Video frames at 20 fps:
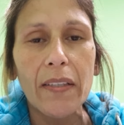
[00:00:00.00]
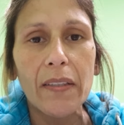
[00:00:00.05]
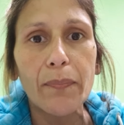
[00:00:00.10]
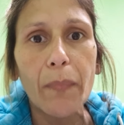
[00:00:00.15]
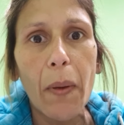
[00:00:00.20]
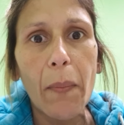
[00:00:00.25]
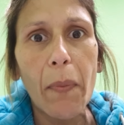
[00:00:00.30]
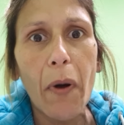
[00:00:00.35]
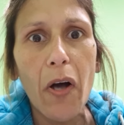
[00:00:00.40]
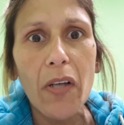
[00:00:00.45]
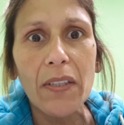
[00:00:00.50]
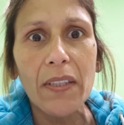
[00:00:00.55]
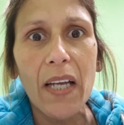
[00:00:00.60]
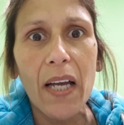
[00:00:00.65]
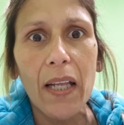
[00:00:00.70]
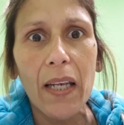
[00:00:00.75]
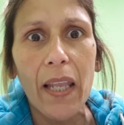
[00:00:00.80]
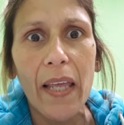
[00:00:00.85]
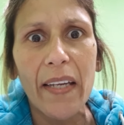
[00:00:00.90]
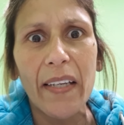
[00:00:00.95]
My boss
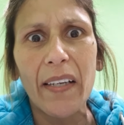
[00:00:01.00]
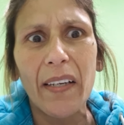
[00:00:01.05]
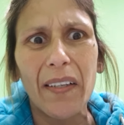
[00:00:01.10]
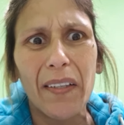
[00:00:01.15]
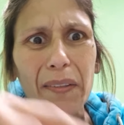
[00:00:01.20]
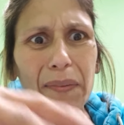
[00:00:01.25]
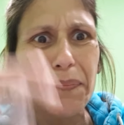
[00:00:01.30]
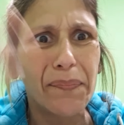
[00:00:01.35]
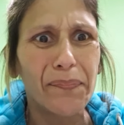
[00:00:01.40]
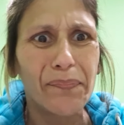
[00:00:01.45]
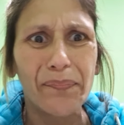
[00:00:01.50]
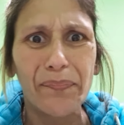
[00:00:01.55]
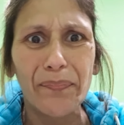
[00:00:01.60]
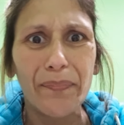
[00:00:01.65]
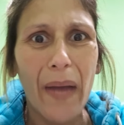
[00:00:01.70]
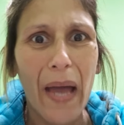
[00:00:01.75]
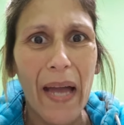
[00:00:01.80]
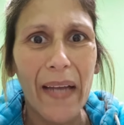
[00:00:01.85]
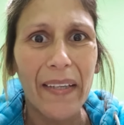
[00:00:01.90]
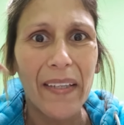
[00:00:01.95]
got like a
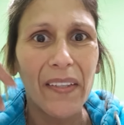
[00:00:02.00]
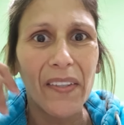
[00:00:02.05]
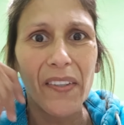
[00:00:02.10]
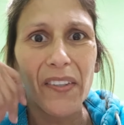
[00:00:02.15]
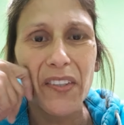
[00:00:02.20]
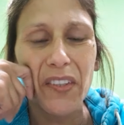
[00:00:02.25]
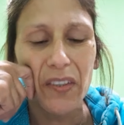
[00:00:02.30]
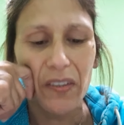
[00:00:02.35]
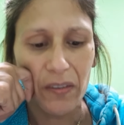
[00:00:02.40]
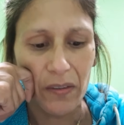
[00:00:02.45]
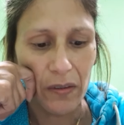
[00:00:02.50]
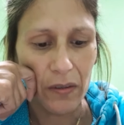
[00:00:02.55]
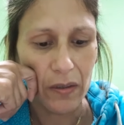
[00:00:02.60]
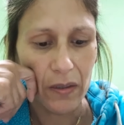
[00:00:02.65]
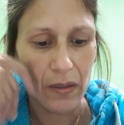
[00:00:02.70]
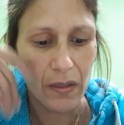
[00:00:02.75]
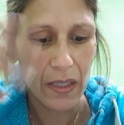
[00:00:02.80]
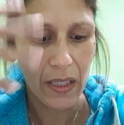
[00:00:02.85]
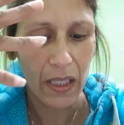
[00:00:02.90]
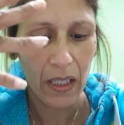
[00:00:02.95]
package
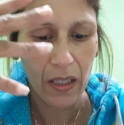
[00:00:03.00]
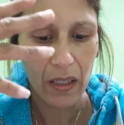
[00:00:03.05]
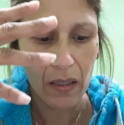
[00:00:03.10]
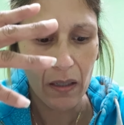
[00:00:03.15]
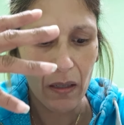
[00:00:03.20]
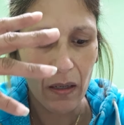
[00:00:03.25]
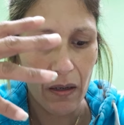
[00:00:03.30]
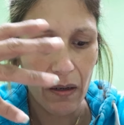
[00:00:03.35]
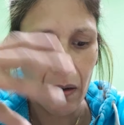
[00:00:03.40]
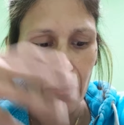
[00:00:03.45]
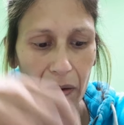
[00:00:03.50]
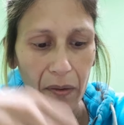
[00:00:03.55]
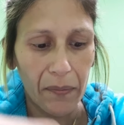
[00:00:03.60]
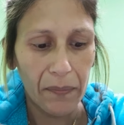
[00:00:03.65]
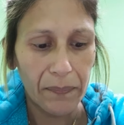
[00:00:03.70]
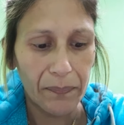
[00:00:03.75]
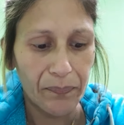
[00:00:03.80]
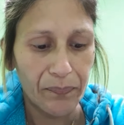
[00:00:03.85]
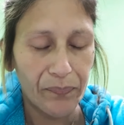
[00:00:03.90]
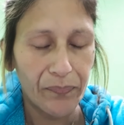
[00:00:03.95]
thing.
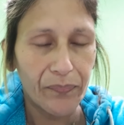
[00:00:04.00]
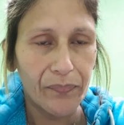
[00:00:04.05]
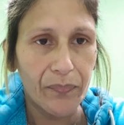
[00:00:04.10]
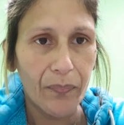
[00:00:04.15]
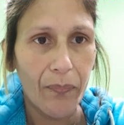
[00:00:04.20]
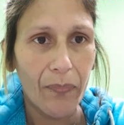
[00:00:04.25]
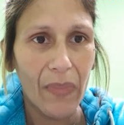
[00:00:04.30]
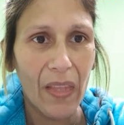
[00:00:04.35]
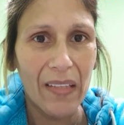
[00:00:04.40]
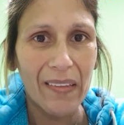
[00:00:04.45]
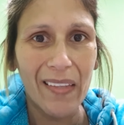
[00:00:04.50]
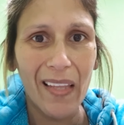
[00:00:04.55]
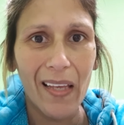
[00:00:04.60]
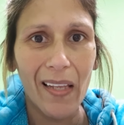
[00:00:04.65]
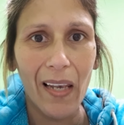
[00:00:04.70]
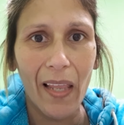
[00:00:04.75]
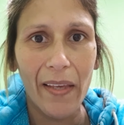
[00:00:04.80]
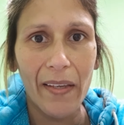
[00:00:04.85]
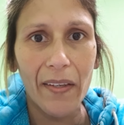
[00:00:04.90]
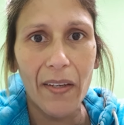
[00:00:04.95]
Um,
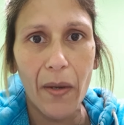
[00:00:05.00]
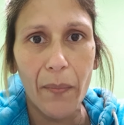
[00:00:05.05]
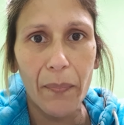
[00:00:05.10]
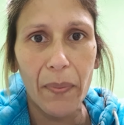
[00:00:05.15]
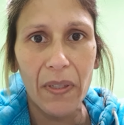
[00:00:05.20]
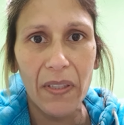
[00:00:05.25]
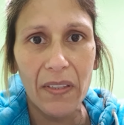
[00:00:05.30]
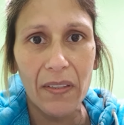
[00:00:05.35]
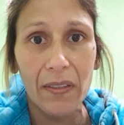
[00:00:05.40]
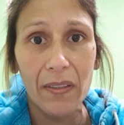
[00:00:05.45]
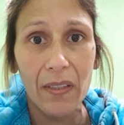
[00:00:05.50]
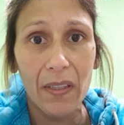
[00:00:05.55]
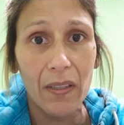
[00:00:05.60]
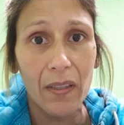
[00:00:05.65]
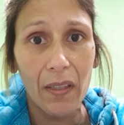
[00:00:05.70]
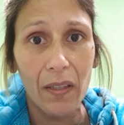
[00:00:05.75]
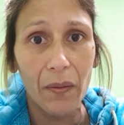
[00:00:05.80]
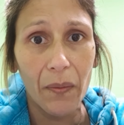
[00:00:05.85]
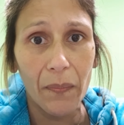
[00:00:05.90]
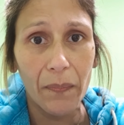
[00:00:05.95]
that like companies send
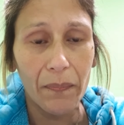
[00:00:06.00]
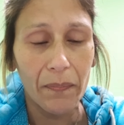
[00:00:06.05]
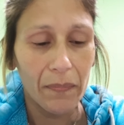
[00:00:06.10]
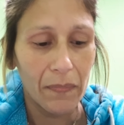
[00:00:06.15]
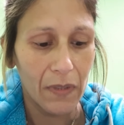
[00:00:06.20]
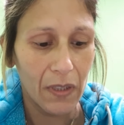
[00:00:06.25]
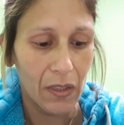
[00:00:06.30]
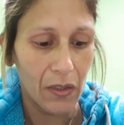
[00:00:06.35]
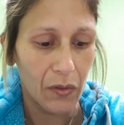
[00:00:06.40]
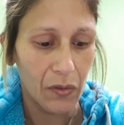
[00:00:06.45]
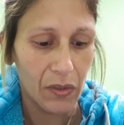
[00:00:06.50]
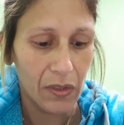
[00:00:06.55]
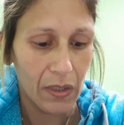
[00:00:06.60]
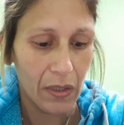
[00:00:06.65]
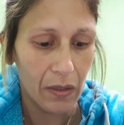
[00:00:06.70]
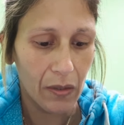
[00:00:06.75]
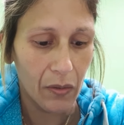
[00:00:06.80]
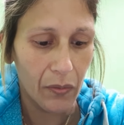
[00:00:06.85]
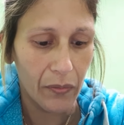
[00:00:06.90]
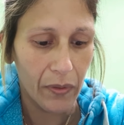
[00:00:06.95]
them, you know,
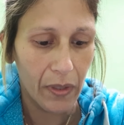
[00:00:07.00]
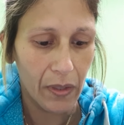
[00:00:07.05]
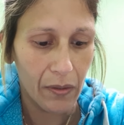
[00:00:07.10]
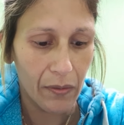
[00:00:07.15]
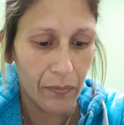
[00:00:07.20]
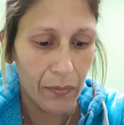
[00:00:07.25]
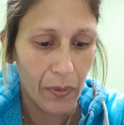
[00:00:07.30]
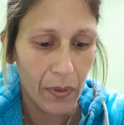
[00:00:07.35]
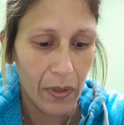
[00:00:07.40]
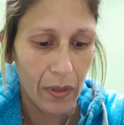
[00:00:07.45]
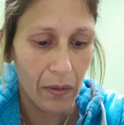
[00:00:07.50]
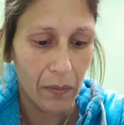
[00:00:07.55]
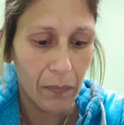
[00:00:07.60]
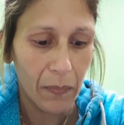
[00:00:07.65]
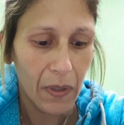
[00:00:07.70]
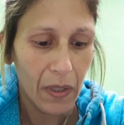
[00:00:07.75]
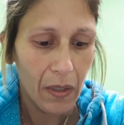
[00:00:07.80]
send over here for them.